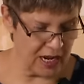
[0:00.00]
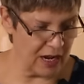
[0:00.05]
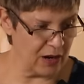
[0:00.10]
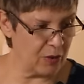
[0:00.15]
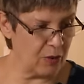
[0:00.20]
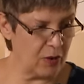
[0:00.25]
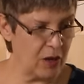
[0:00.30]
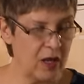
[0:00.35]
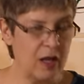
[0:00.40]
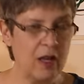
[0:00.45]

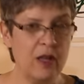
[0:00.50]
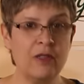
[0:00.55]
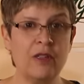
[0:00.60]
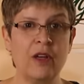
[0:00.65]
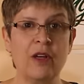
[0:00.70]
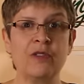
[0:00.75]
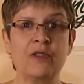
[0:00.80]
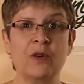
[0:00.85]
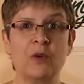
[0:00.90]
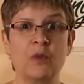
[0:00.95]
out
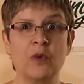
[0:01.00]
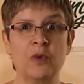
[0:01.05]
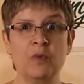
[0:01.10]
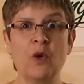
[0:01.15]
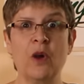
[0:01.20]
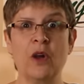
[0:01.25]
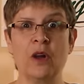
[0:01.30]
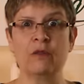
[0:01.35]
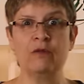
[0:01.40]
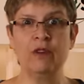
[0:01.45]
that I thought would
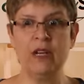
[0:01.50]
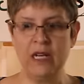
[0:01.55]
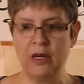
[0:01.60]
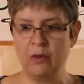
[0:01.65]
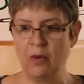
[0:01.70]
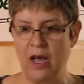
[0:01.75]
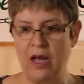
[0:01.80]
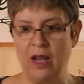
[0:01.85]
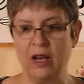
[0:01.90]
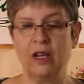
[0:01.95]
work
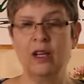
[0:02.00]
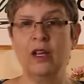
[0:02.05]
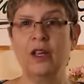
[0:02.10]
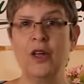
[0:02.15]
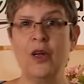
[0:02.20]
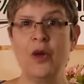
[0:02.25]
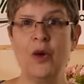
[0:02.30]
really well